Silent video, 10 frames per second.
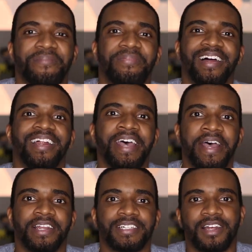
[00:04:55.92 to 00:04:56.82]
but
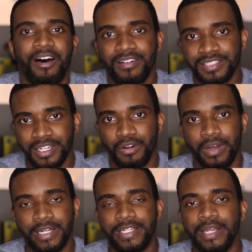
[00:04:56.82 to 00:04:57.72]
there's also
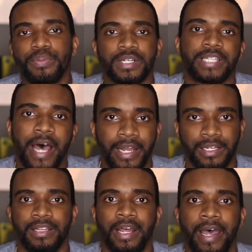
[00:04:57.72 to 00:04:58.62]
a deeper side
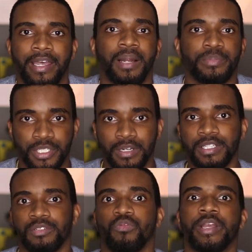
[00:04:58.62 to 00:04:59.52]
to that, and I'm sure
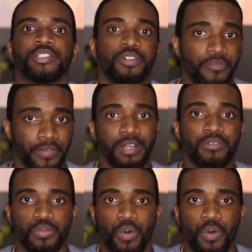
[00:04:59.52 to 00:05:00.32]
this will ring true for you as